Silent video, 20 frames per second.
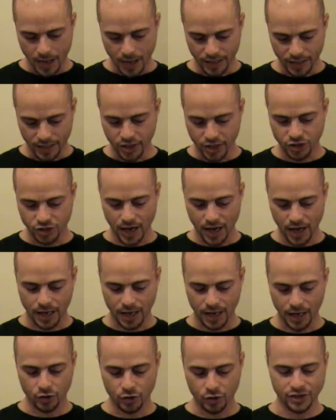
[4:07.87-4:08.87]
E.J.
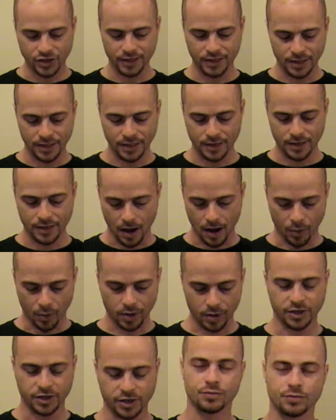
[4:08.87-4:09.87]
Henderson did not
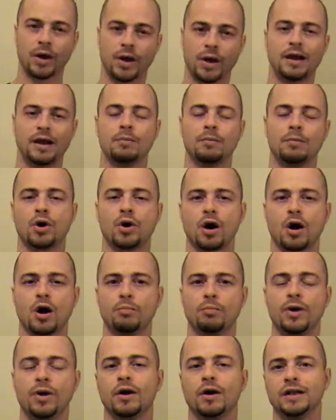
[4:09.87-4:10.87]
participate, and Bernard
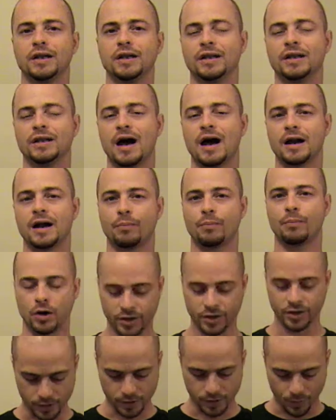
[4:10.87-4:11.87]
Berrien did not
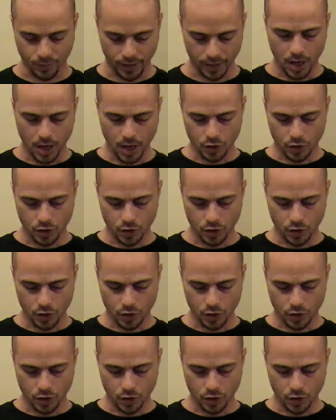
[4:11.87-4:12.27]
participate.